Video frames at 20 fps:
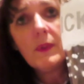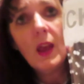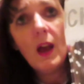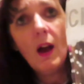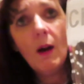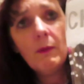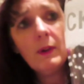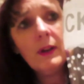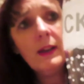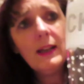
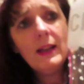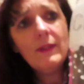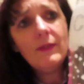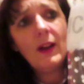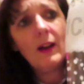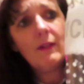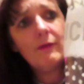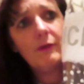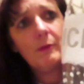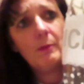I'm going to leave
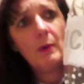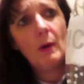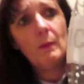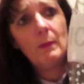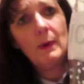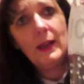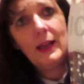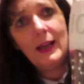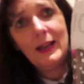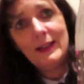that for
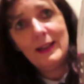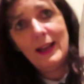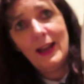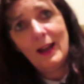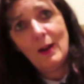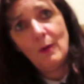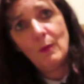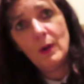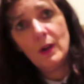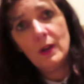probably an
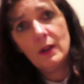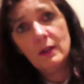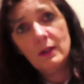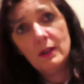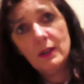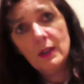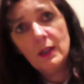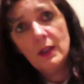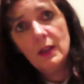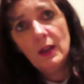hour
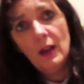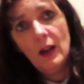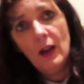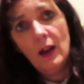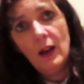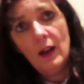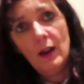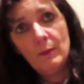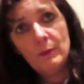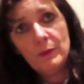
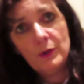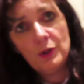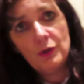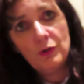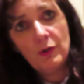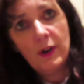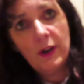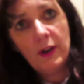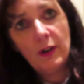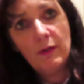to
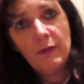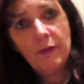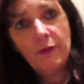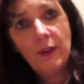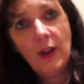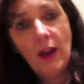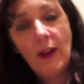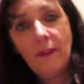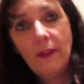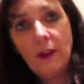dry off,
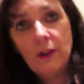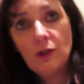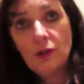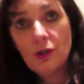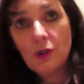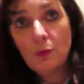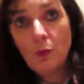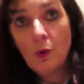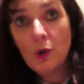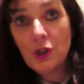and then you
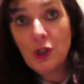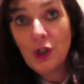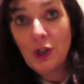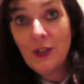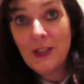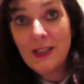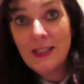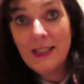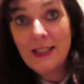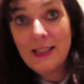just wash it
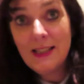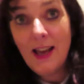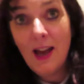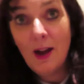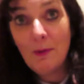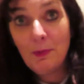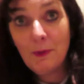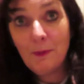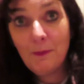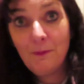under the tap.